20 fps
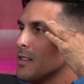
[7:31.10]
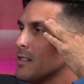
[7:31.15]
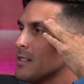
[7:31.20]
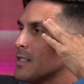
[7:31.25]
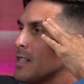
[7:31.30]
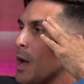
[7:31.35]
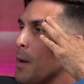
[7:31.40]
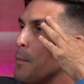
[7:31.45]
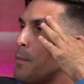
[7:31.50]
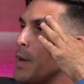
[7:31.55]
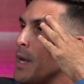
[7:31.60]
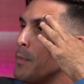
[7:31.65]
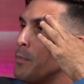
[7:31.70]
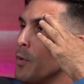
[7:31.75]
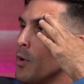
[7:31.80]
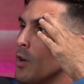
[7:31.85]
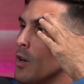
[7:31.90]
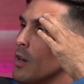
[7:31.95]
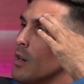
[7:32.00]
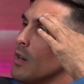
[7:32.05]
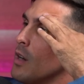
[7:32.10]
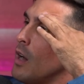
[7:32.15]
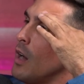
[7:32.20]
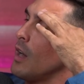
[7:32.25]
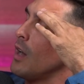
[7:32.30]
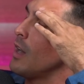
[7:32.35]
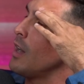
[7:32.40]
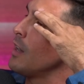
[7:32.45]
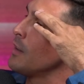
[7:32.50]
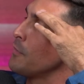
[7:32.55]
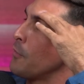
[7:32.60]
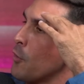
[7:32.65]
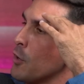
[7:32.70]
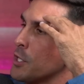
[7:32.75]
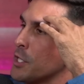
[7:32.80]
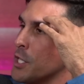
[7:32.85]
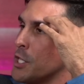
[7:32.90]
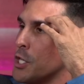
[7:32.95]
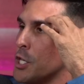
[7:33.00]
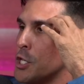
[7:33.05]
Some people,
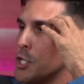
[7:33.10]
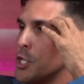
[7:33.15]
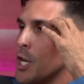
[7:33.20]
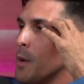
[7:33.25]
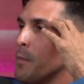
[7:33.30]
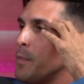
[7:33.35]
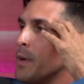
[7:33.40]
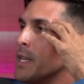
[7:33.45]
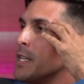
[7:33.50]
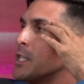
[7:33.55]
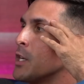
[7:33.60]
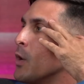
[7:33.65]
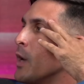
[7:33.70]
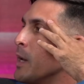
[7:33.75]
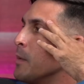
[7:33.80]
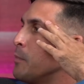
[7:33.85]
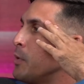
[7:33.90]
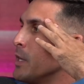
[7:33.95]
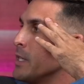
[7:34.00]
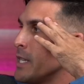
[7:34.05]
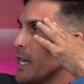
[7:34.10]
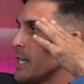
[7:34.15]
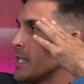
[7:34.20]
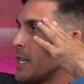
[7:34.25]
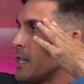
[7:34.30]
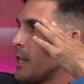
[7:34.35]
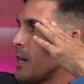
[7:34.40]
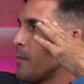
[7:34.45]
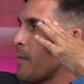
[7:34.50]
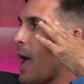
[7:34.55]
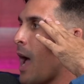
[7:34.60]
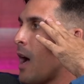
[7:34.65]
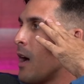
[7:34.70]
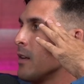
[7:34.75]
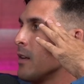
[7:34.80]
unfortunately, just jump into it and put dicks in their mouths.